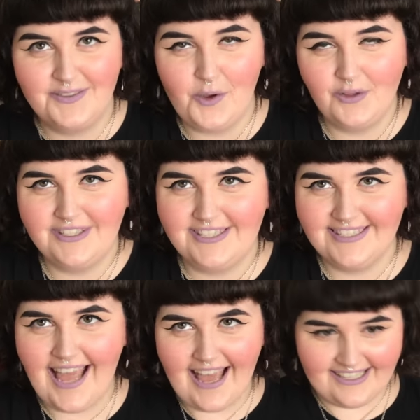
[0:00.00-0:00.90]
Don't
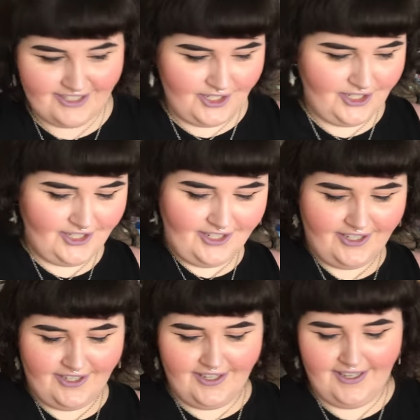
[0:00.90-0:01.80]
snatch.
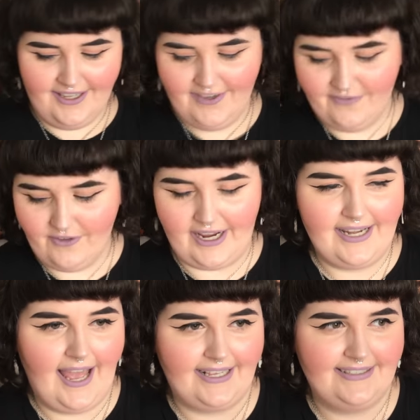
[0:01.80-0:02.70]

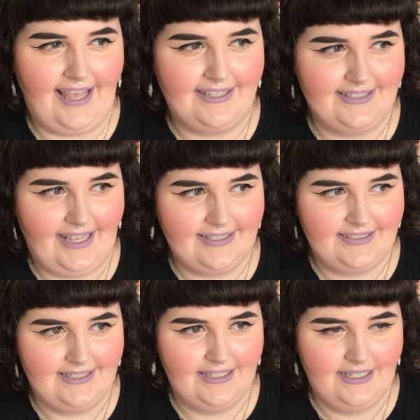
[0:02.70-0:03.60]
Right, next.
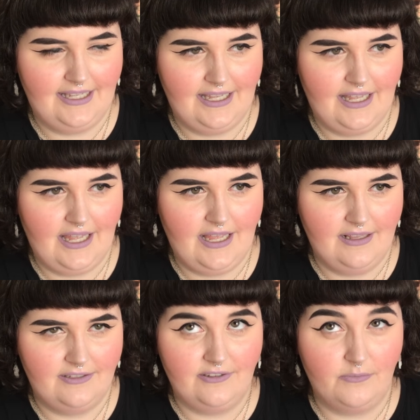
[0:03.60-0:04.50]

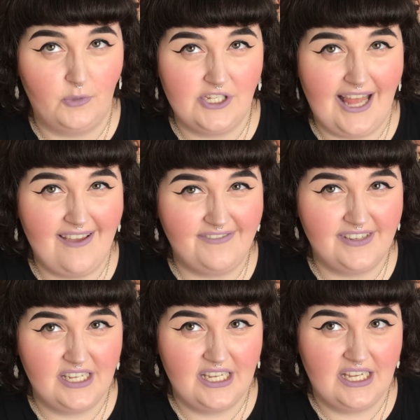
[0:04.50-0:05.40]
Is there much
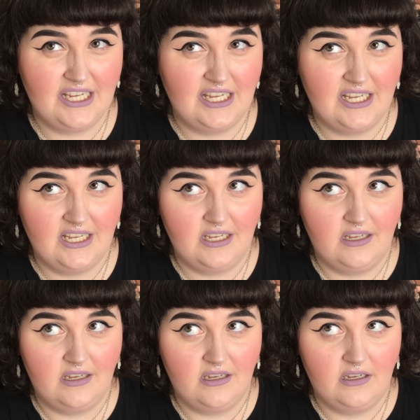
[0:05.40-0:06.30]
left? What is it?
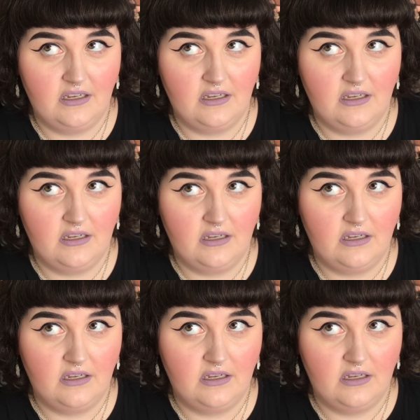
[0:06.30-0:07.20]
White piece of
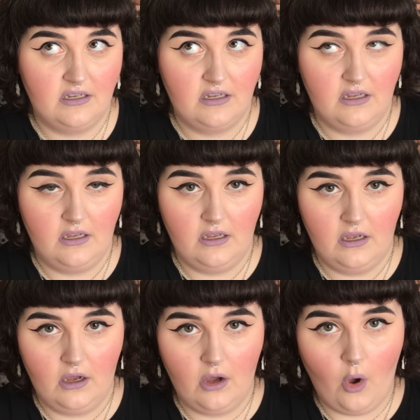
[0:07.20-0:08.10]
paper, just yeah,
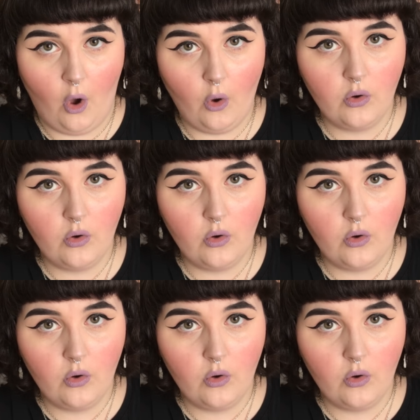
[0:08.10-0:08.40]
I don't know what